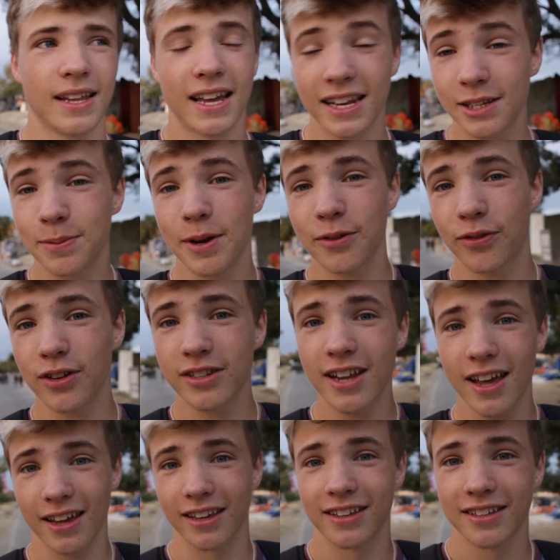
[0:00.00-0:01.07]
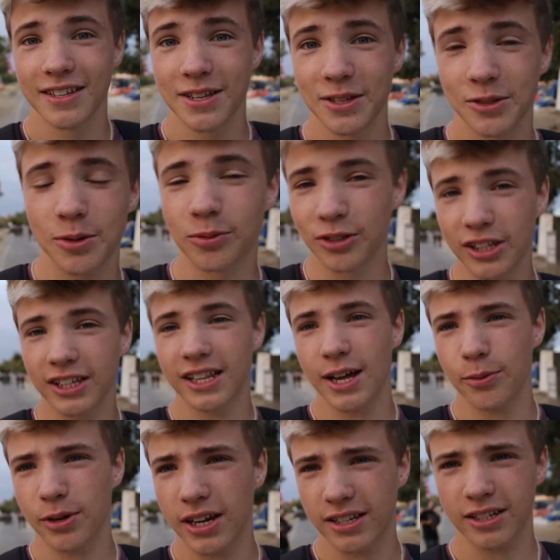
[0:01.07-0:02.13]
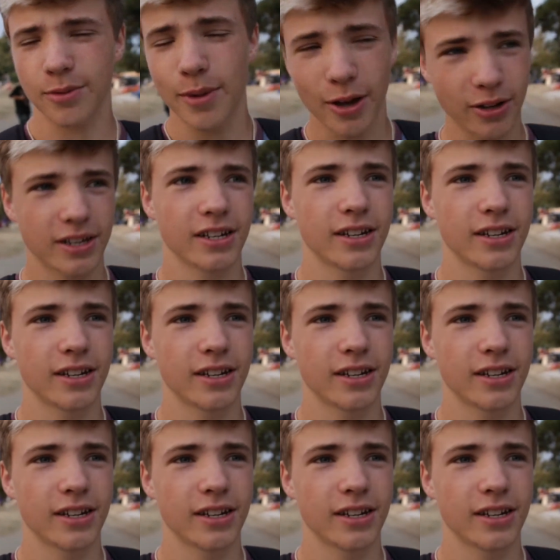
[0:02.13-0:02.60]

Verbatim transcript: and it's been a fun day. So I'm really glad we got to come out